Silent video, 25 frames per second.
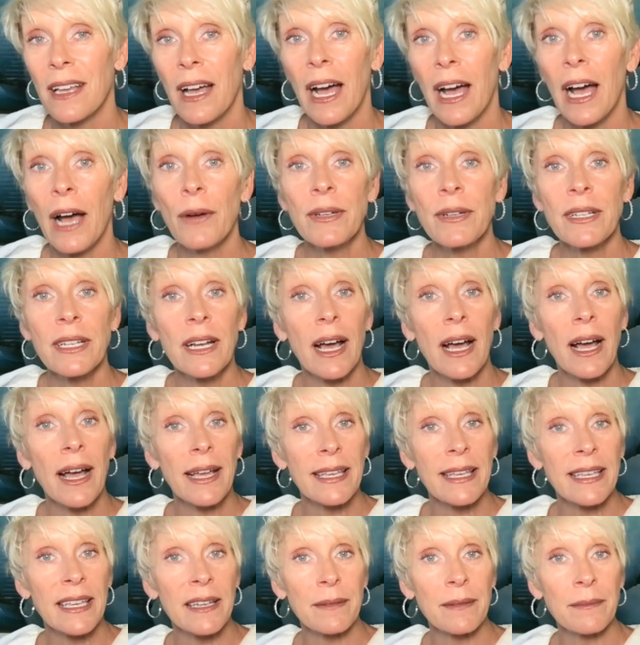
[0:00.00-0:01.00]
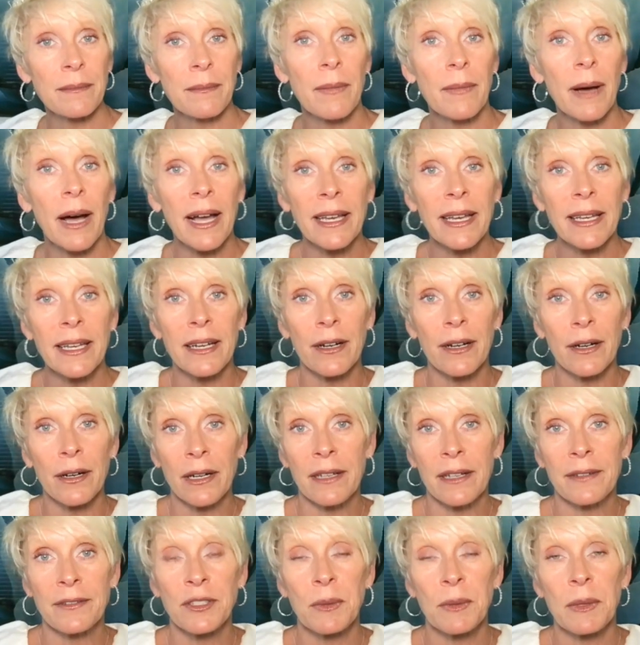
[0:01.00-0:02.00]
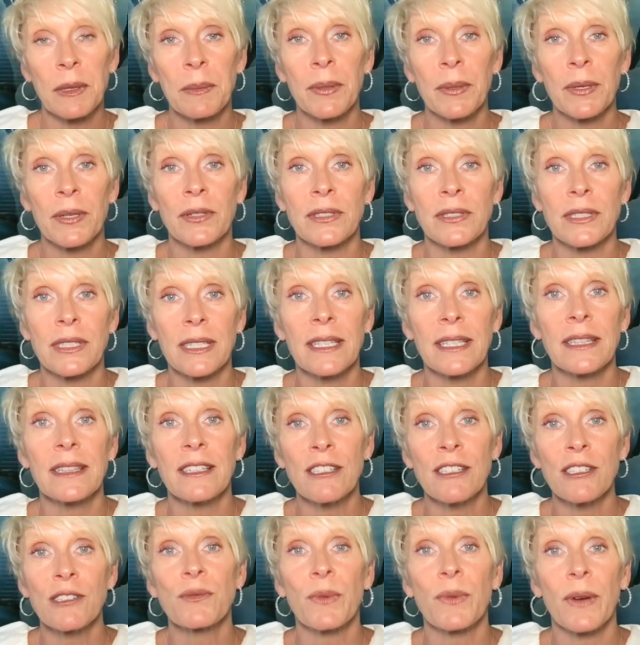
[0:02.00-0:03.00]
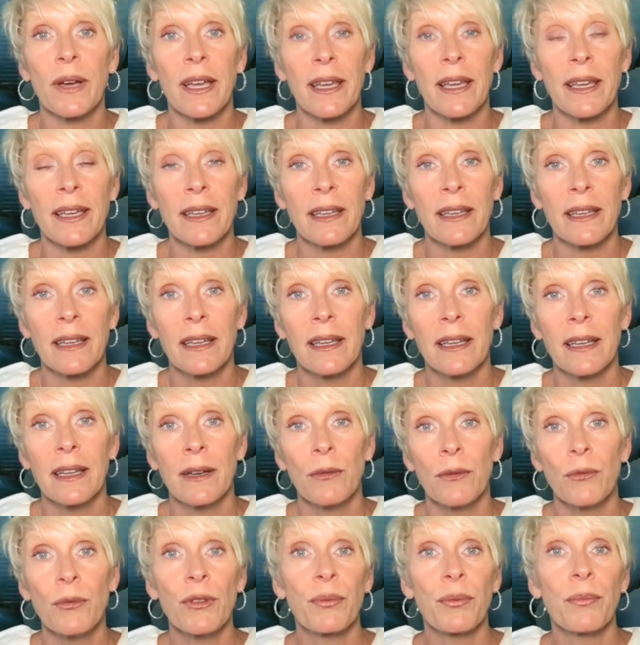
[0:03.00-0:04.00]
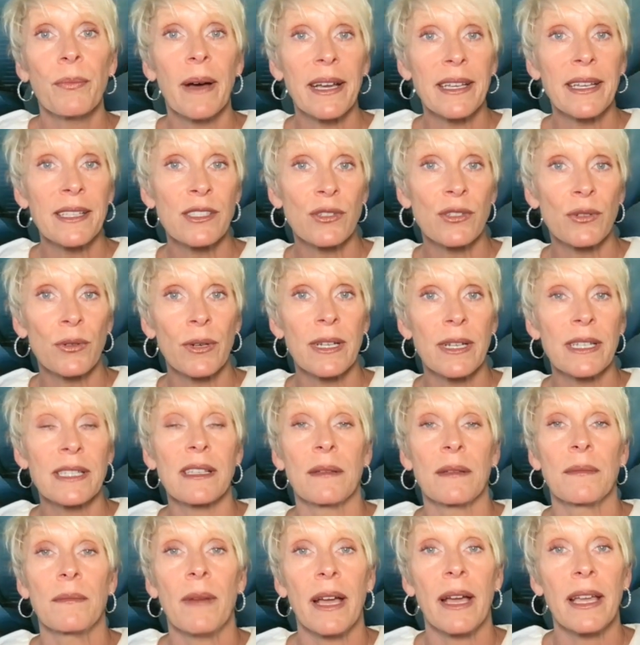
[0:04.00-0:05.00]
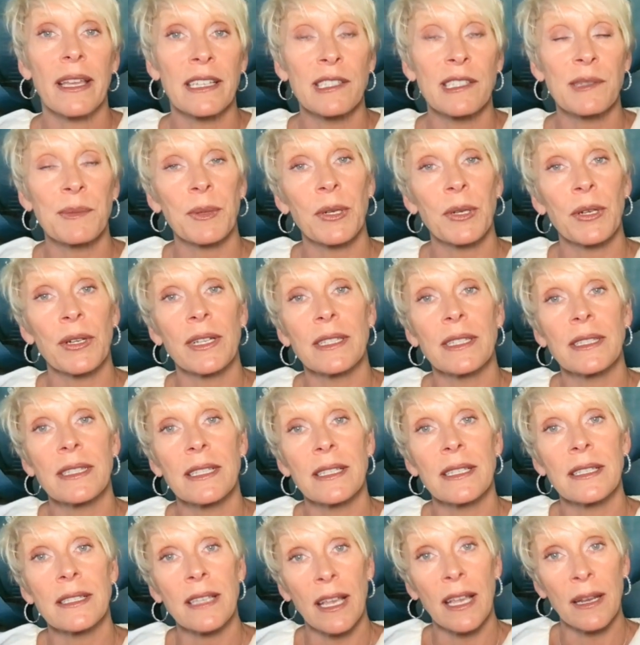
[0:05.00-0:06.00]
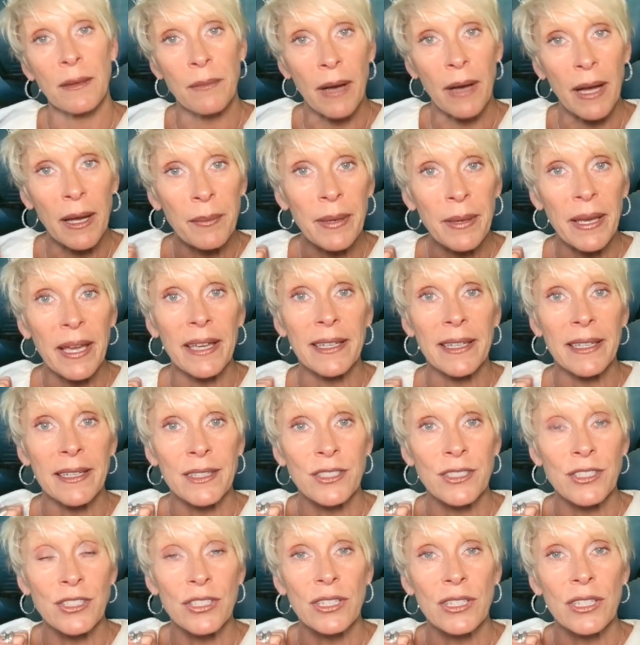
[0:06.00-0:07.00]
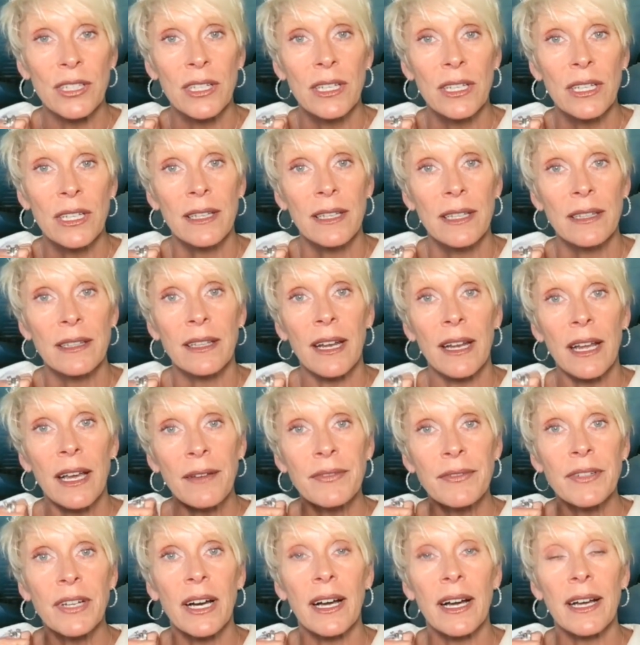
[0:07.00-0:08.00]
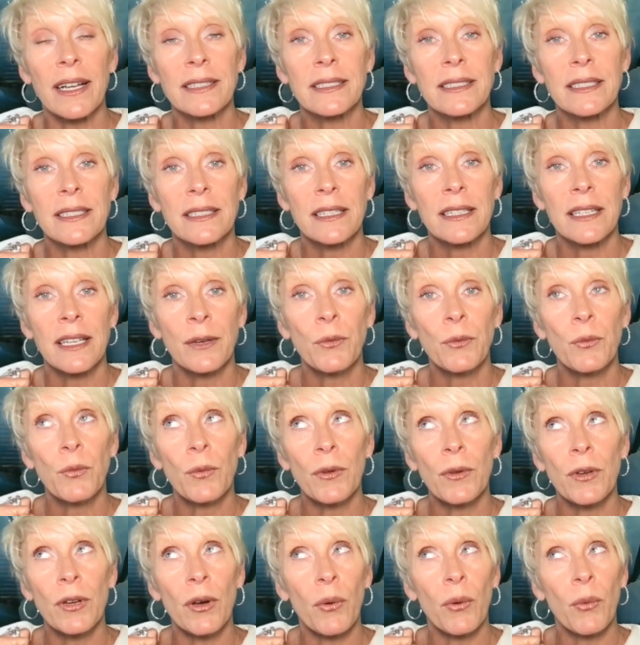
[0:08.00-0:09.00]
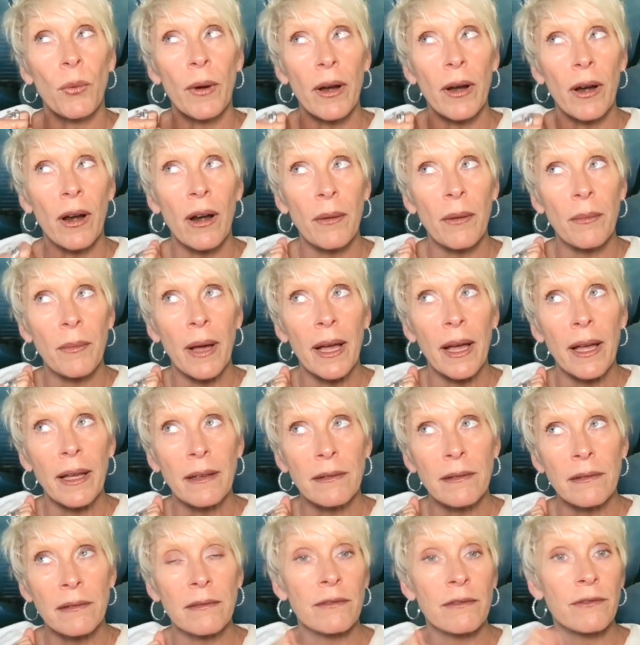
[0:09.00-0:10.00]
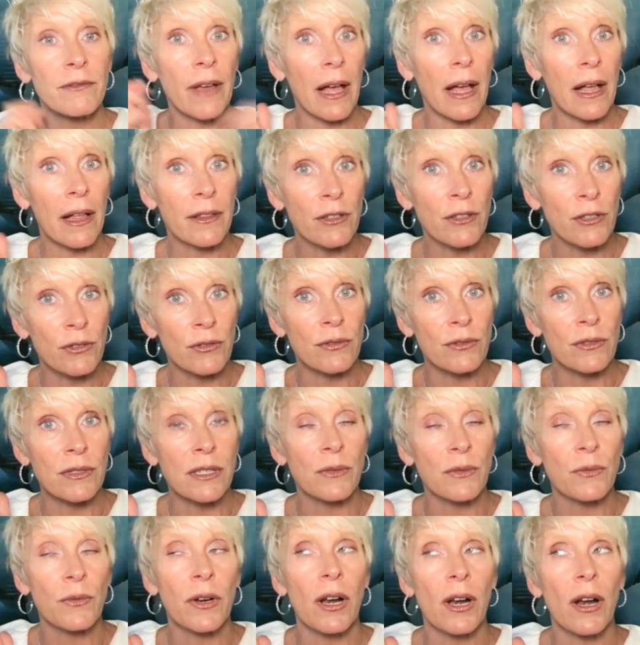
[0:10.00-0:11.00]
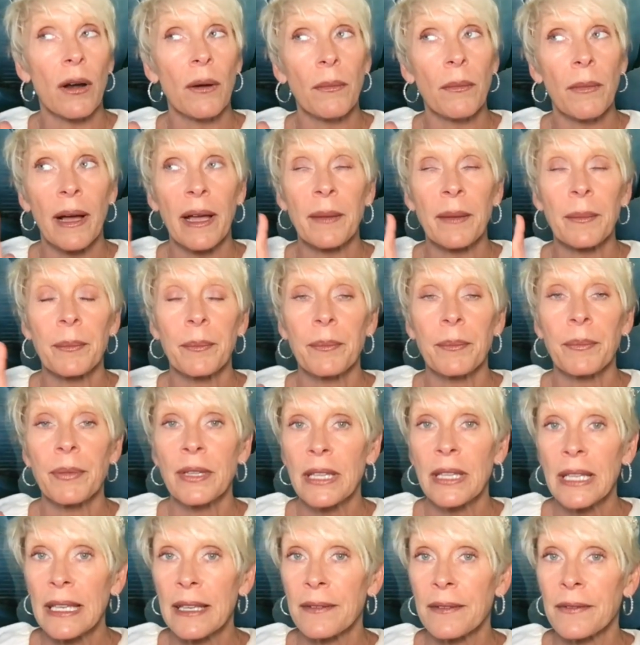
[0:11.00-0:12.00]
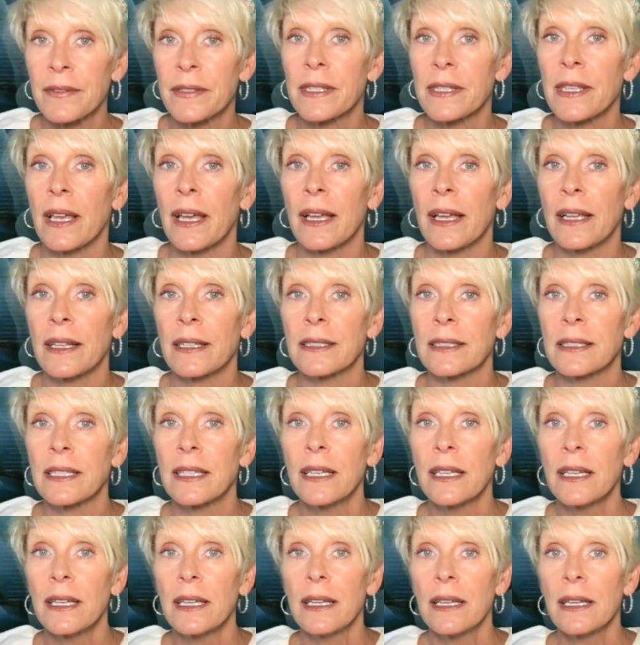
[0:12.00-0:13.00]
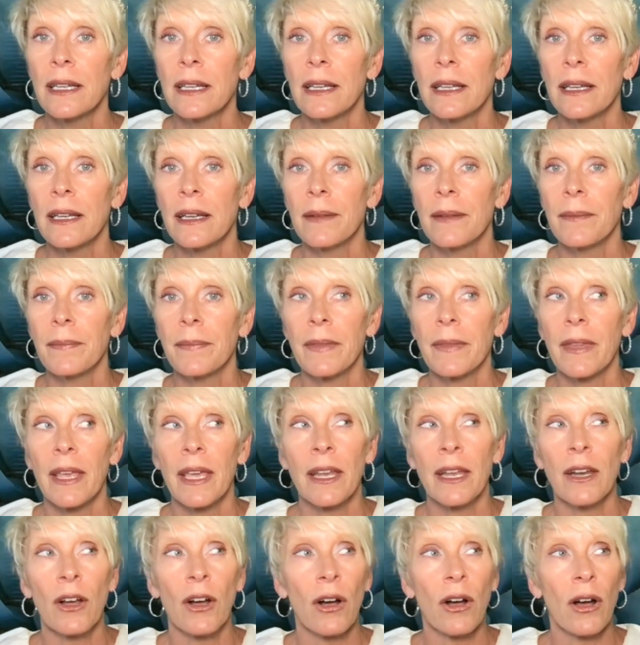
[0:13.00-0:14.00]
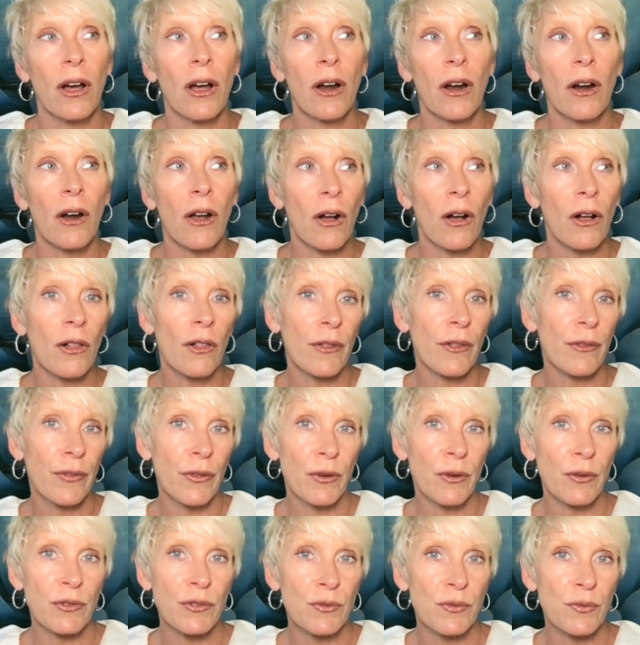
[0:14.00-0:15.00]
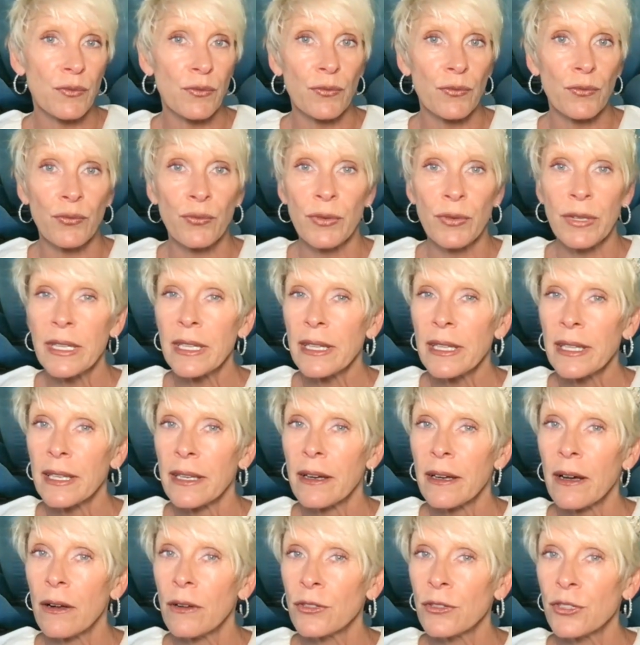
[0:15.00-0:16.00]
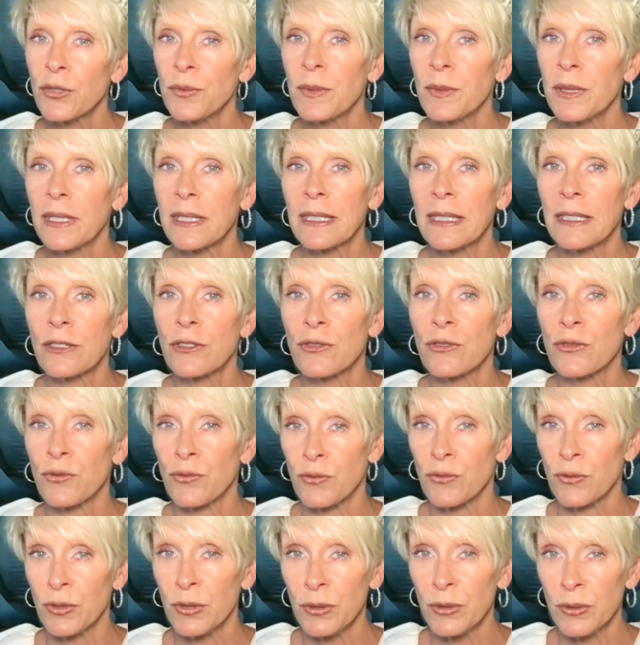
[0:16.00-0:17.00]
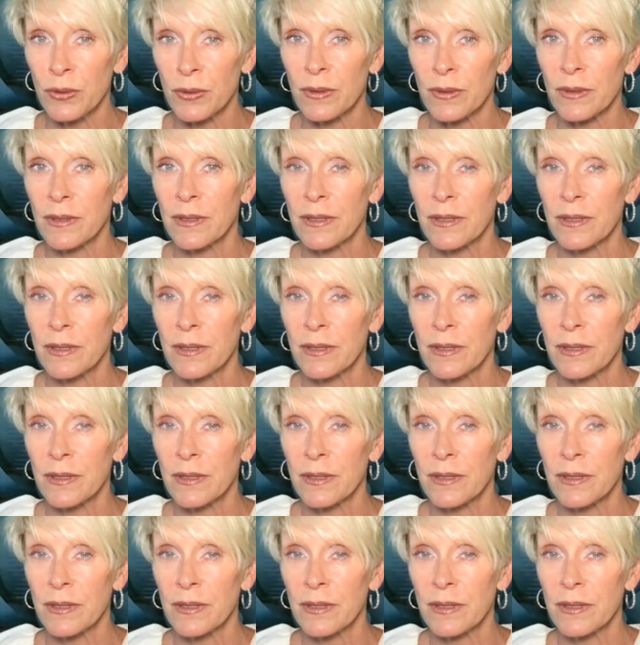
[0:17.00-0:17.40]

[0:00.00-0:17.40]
How did I get my narrative to be built in this way with my stories and my experiences and my baggage that I've got? And, you know, where are my values and where are my beliefs? And are all of those really ultimately true?